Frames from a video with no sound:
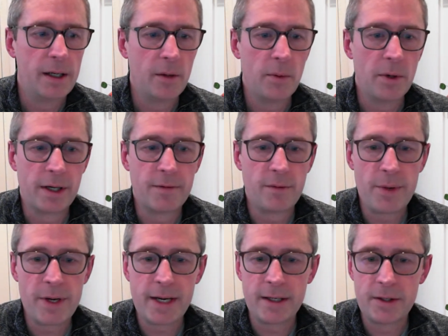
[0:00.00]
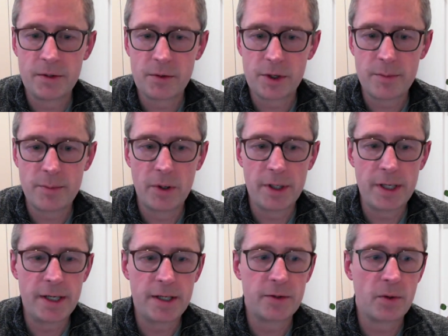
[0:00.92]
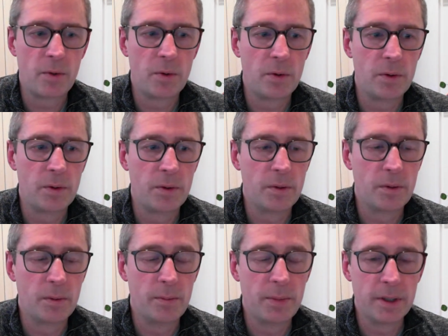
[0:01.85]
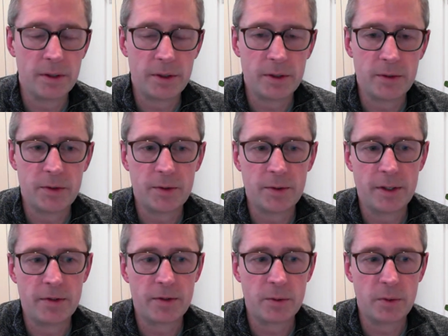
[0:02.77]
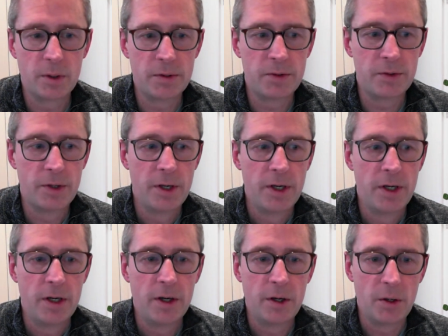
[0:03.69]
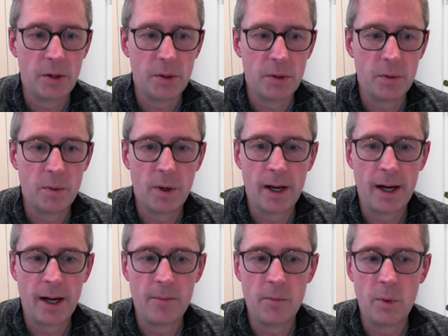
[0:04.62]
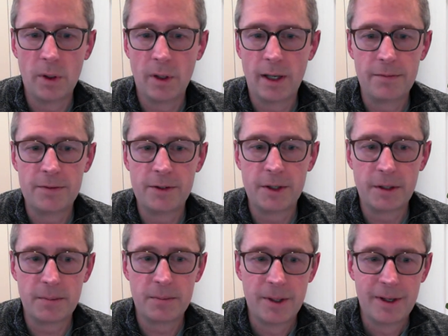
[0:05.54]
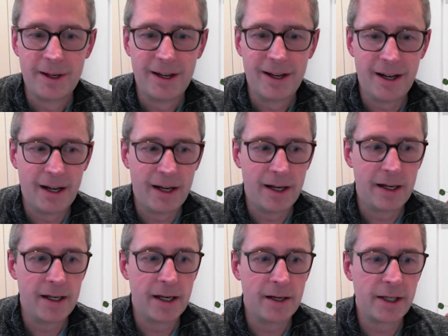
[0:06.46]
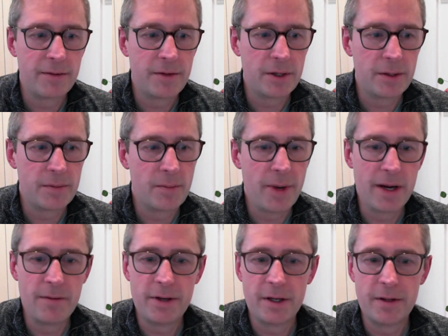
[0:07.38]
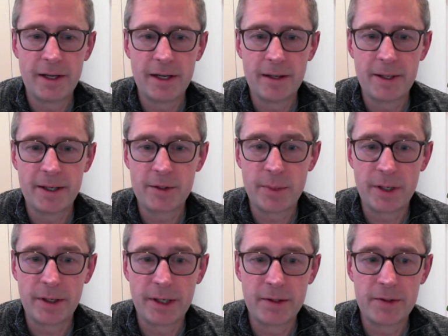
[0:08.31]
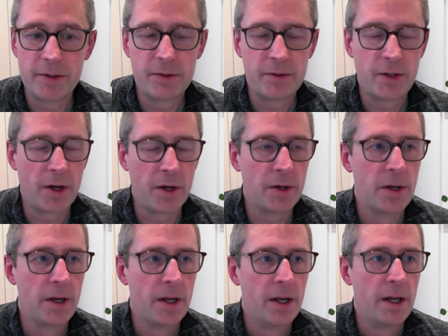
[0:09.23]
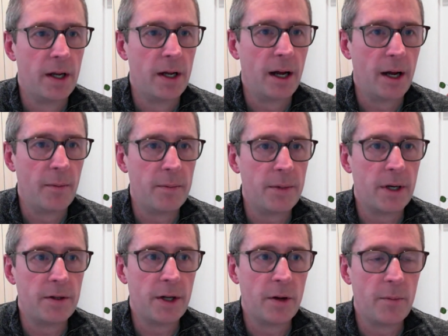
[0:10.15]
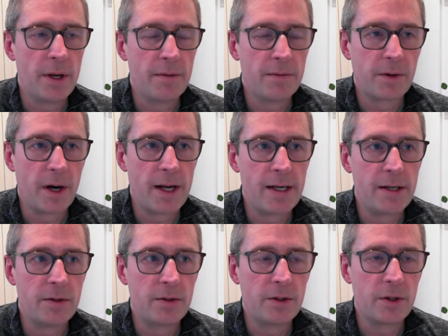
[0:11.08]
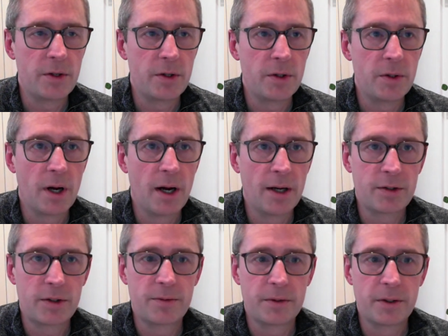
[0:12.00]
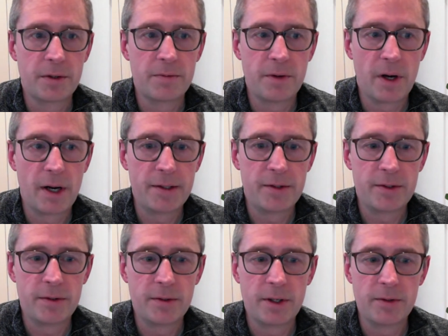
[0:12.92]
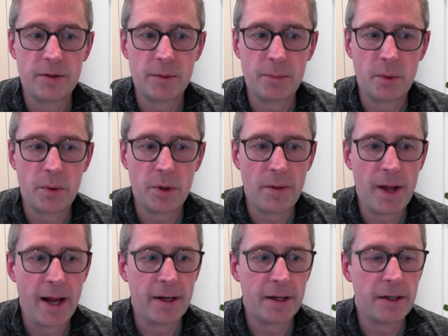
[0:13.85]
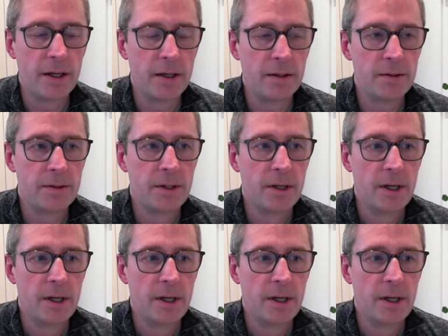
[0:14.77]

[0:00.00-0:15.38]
working for peak industry bodies or builders, installers, who will love to give you benefit of their experience. So don't be afraid to ask for advice and support on that. And